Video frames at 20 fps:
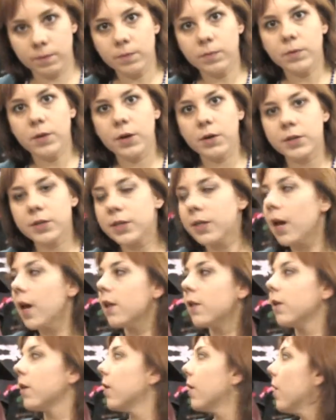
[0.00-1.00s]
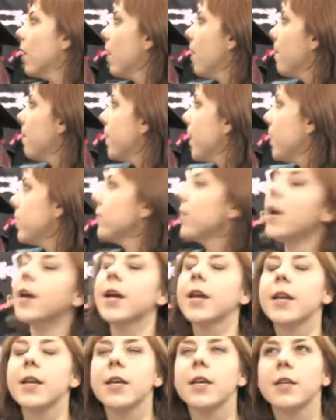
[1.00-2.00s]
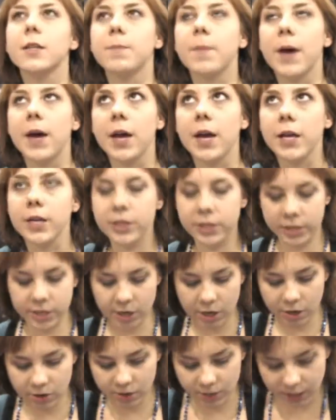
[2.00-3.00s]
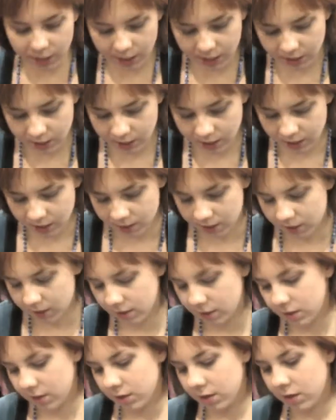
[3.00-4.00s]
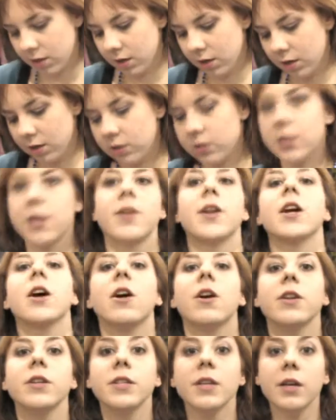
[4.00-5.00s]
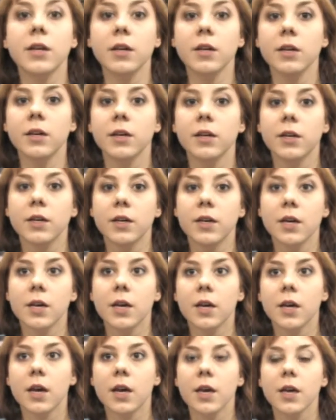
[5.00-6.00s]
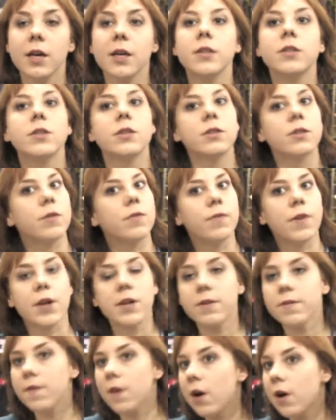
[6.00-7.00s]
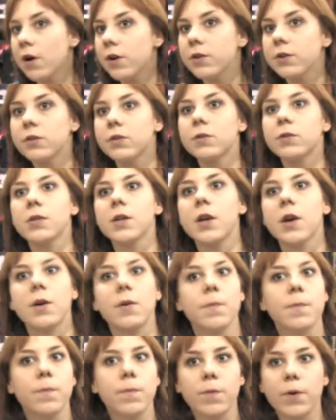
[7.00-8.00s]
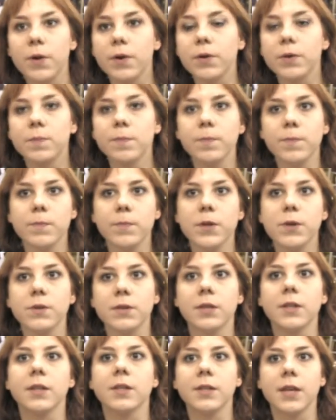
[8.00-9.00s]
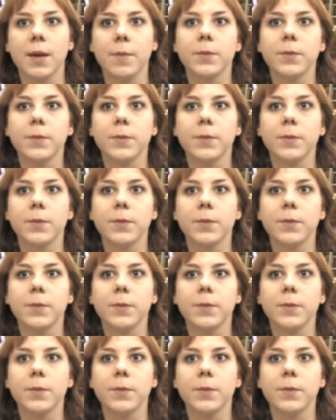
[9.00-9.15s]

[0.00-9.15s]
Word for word: they're together. Pendragon is by Jerry Jerry Hartung. He's just a friend of ours. You know, we're using the same